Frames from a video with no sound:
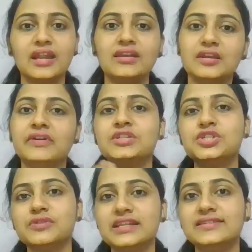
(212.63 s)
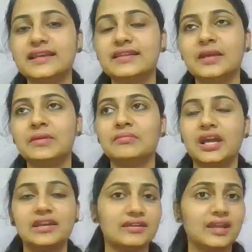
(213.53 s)
and eventually sell them
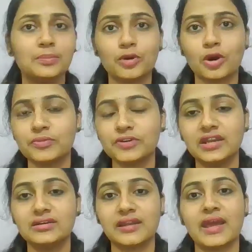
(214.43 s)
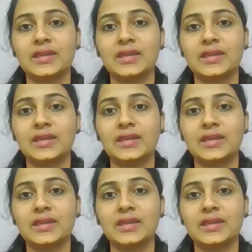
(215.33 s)
at an appropriate